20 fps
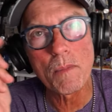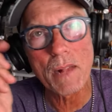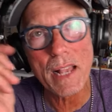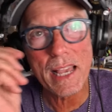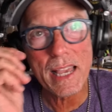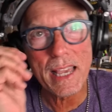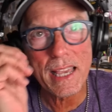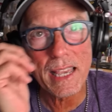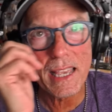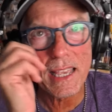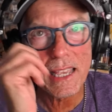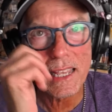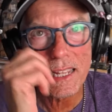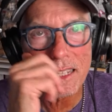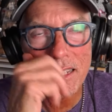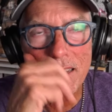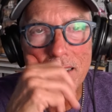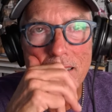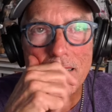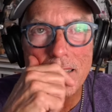
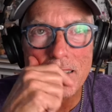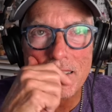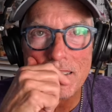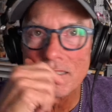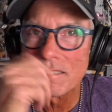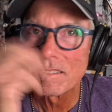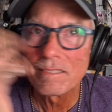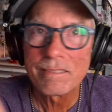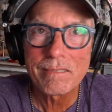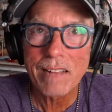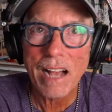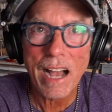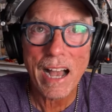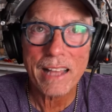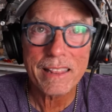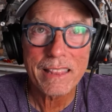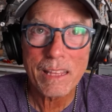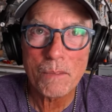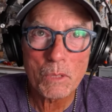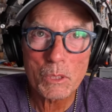And
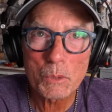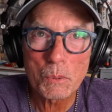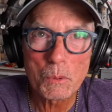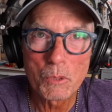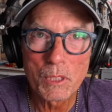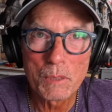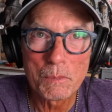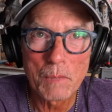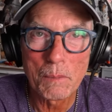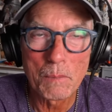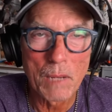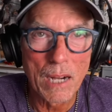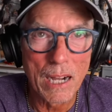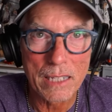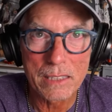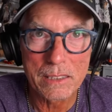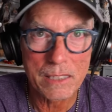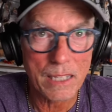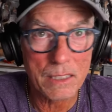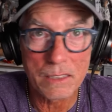they must be reading my mind
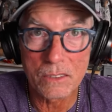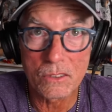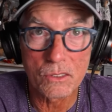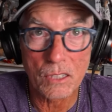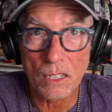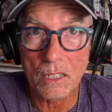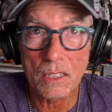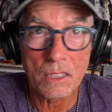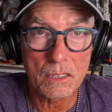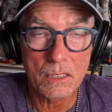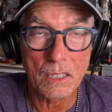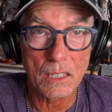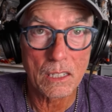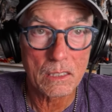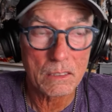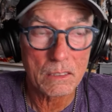because I didn't say anything.